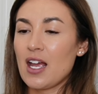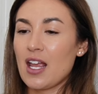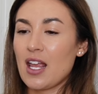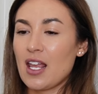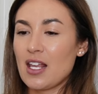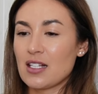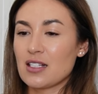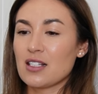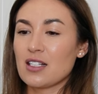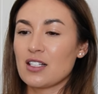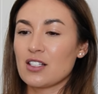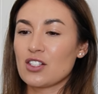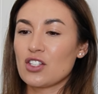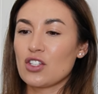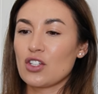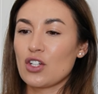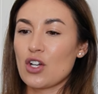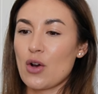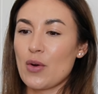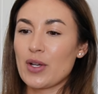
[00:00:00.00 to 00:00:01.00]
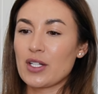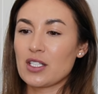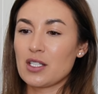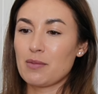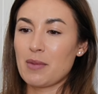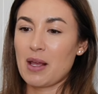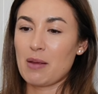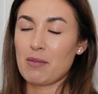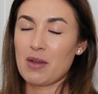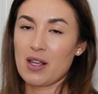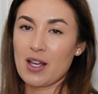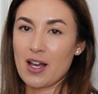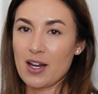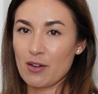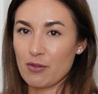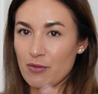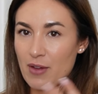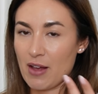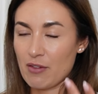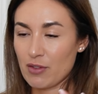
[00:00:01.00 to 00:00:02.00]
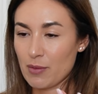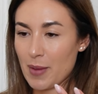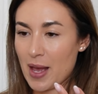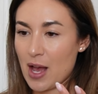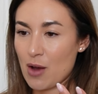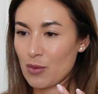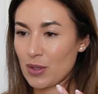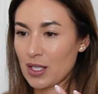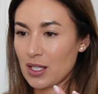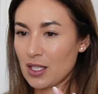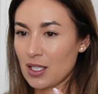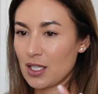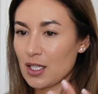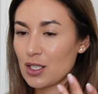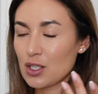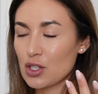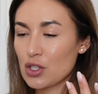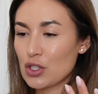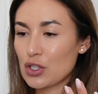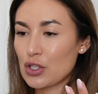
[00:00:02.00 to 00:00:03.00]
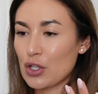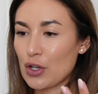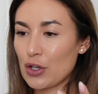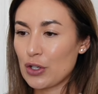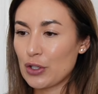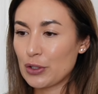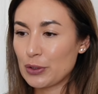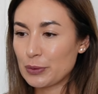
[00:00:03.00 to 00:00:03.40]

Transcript: isn't going to make me kind of faff about with it. So